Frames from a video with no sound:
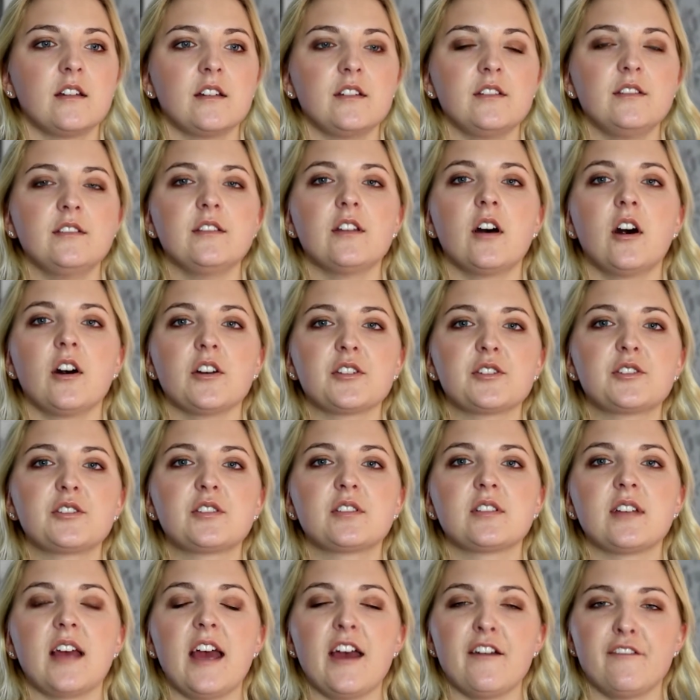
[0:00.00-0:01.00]

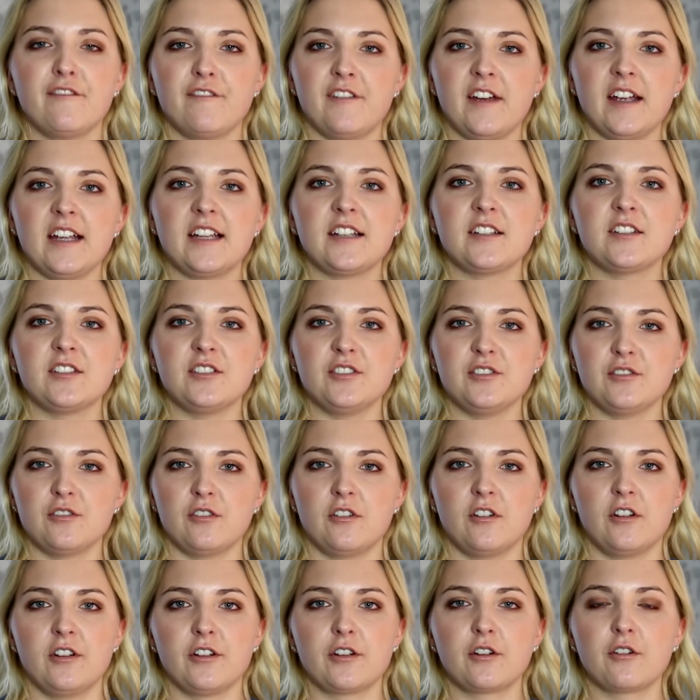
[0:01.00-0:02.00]
not affect
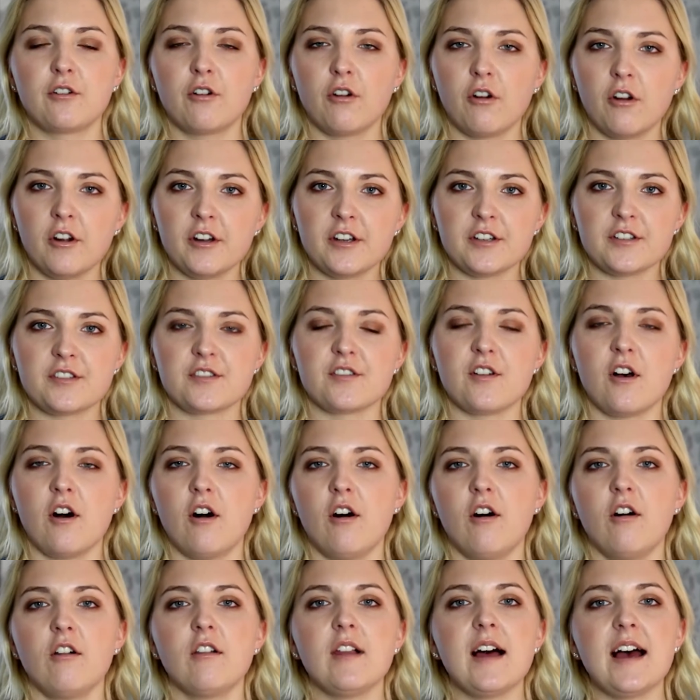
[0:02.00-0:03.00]
your
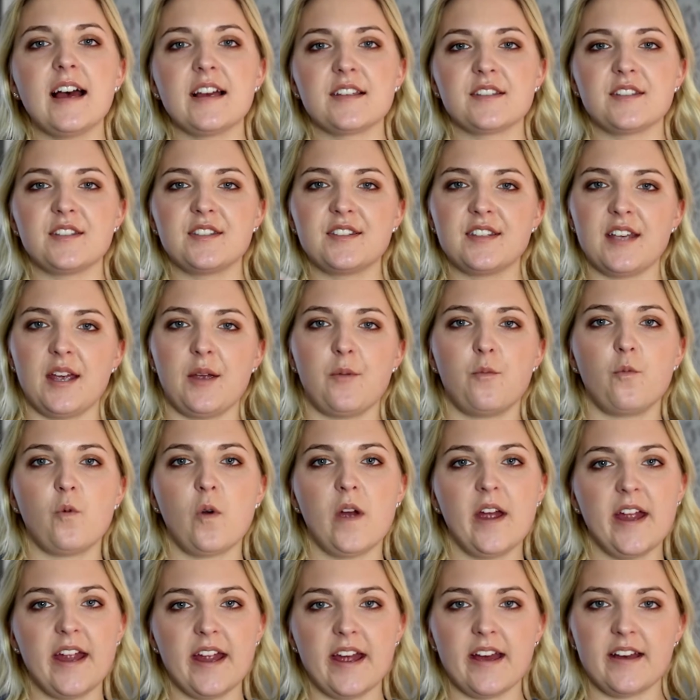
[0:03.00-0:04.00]
cortisol as the same
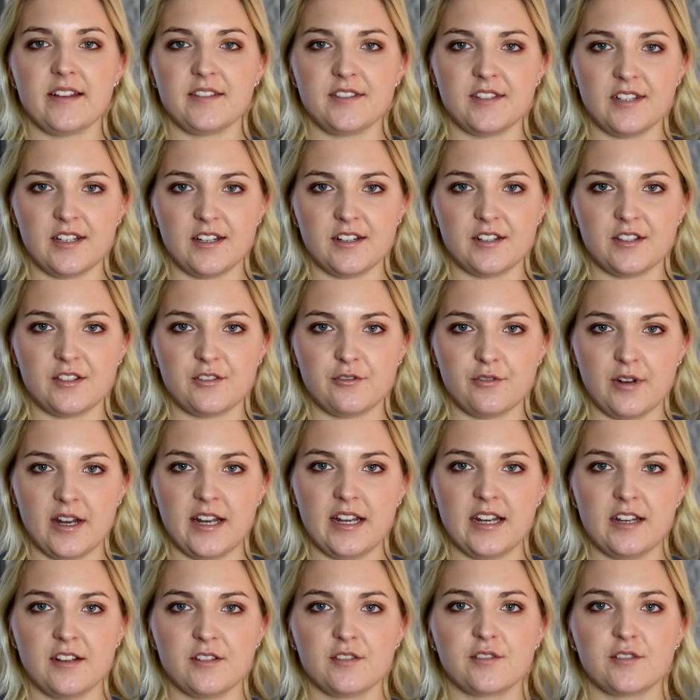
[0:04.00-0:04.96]
way as the HIIT training.